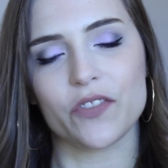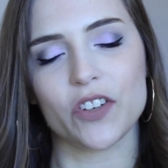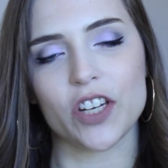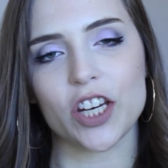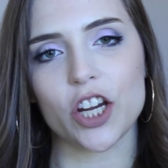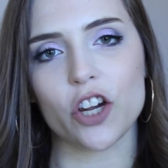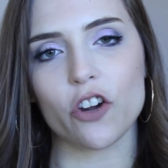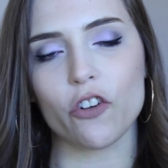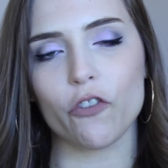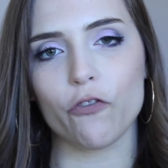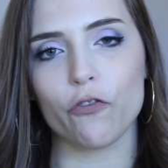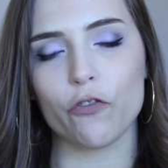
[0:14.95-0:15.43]

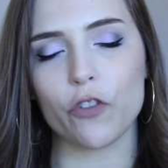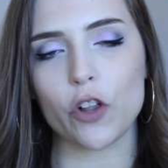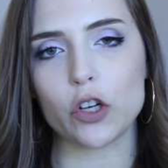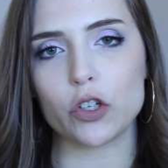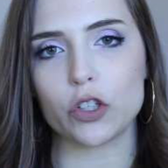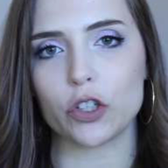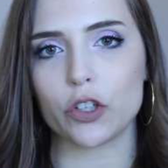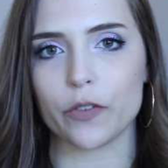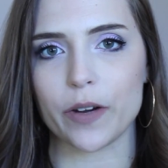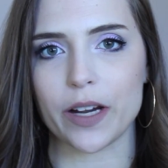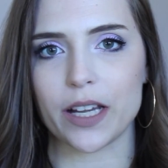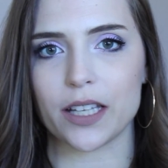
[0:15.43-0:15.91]
video
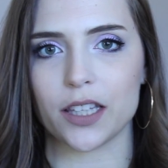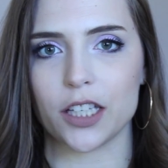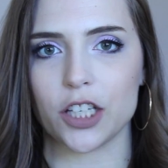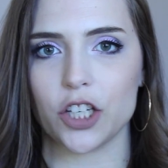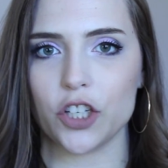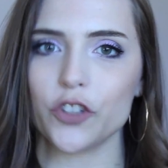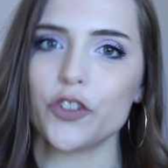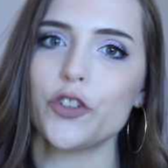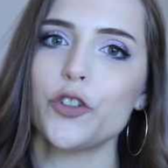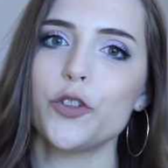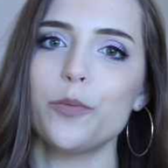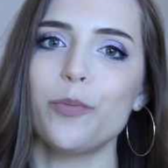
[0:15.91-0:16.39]
floating around the
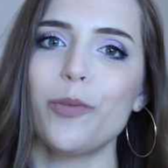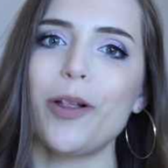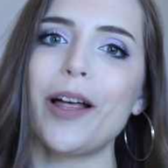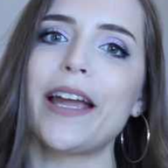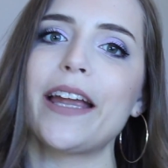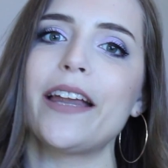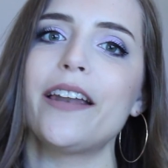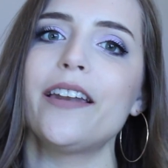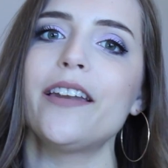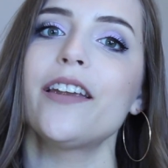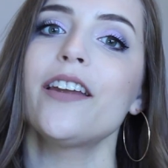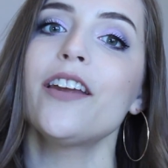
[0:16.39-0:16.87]
YouTube
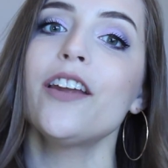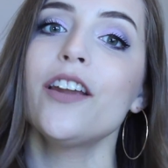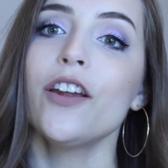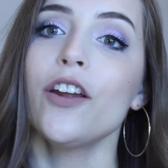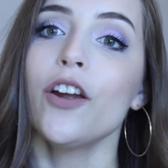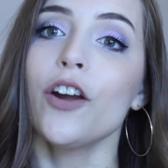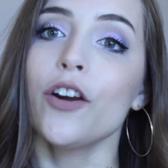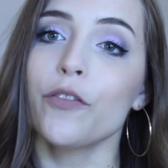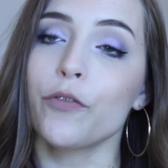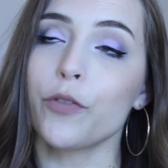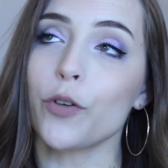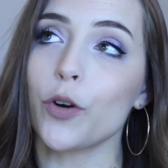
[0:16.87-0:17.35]
land
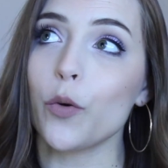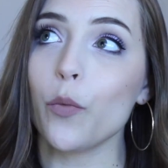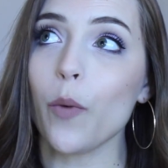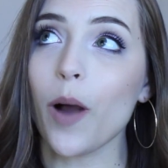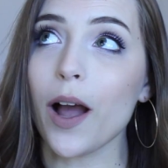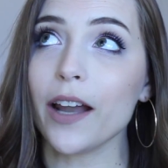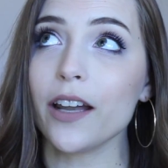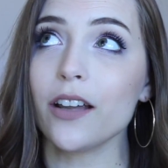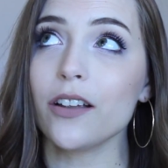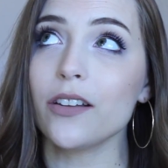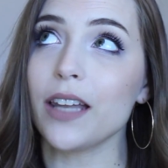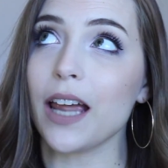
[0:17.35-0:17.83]
for a
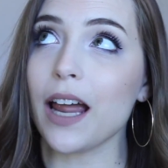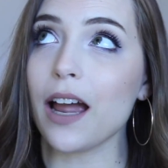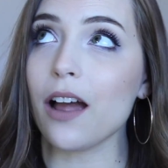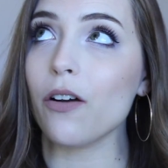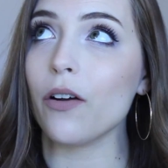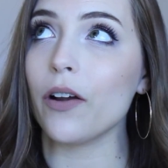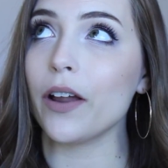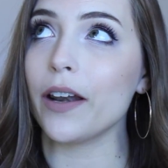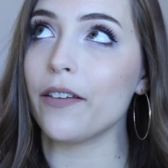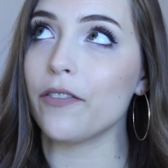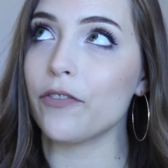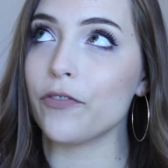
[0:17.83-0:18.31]
while now,
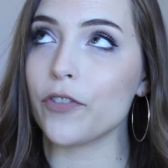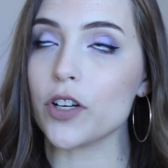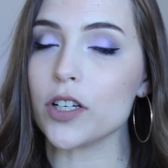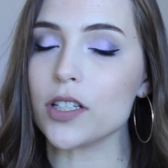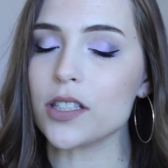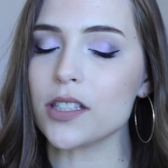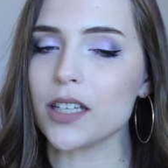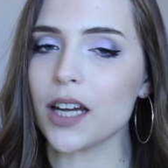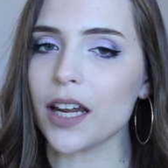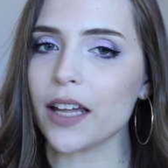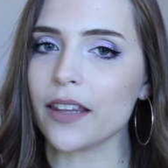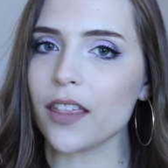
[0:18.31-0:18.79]
and at
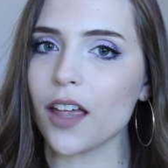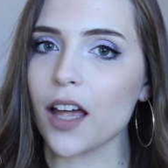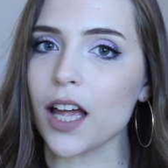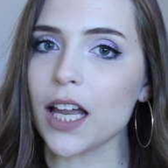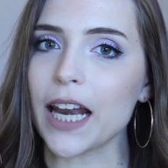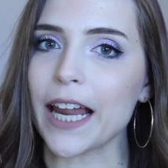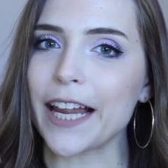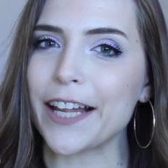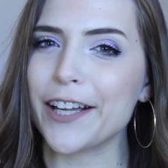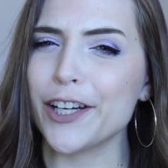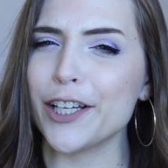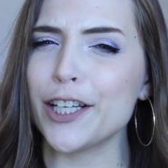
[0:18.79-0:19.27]
first I thought
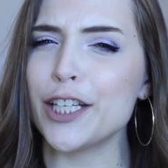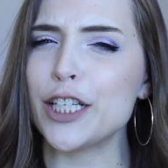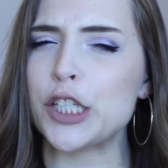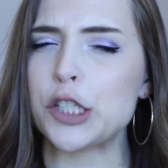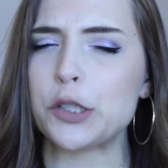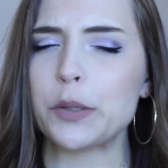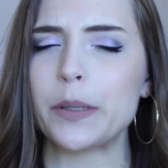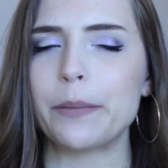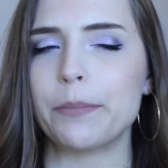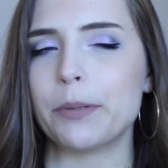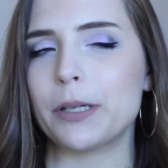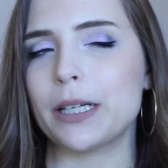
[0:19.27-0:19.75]
I couldn't
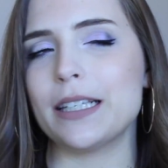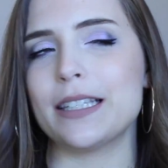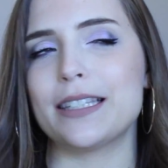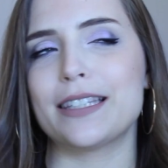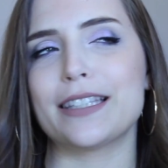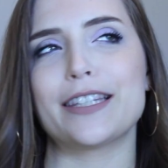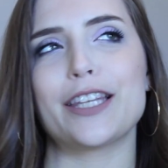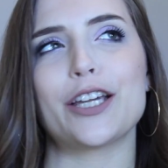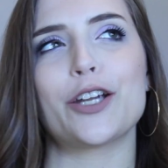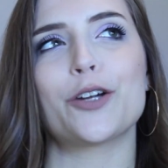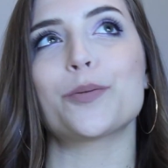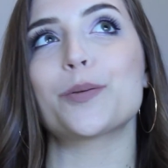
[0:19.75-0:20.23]
do it because
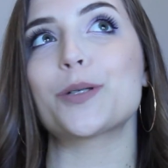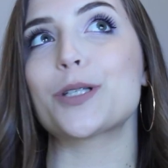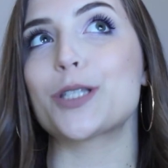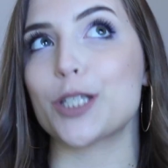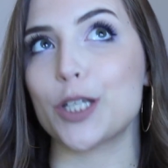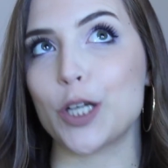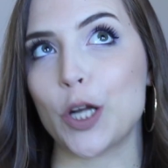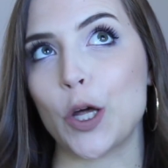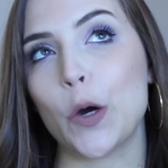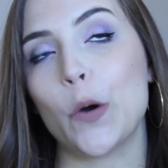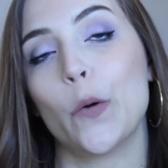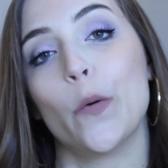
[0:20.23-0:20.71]
there was
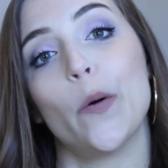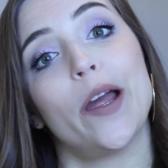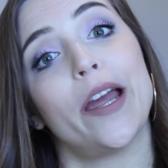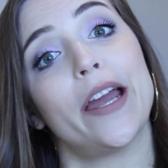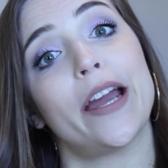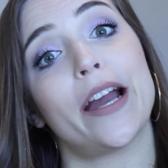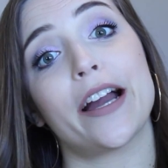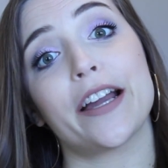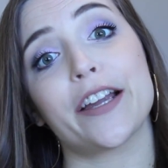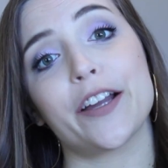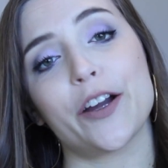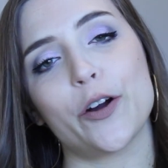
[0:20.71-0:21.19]
no way
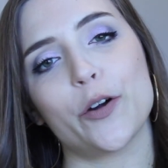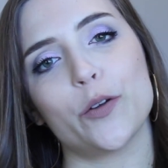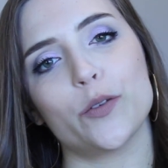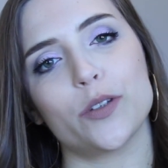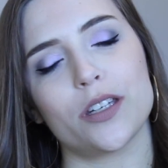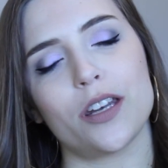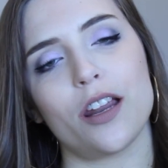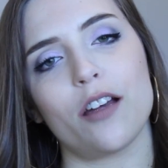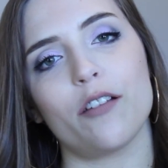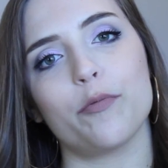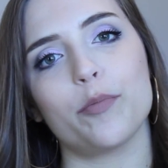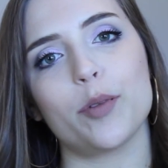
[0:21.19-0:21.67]
I owned
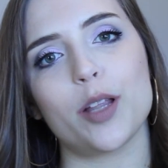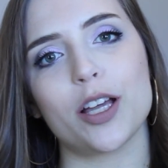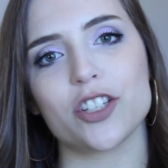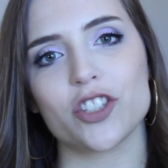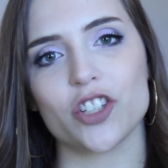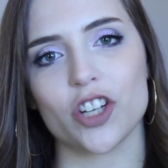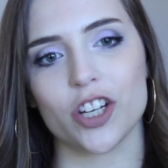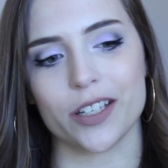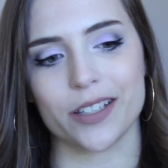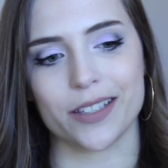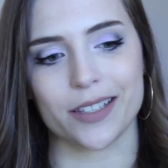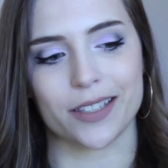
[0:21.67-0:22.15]
enough
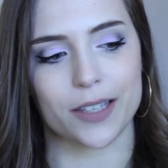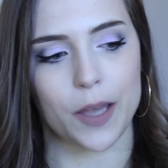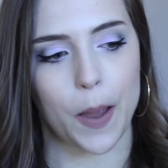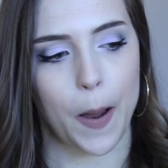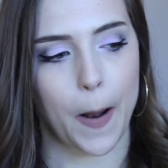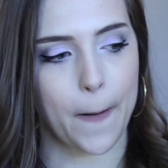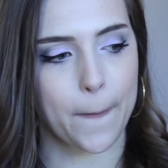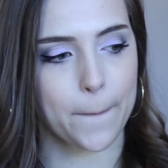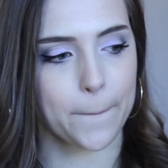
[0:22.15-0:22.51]
blushes.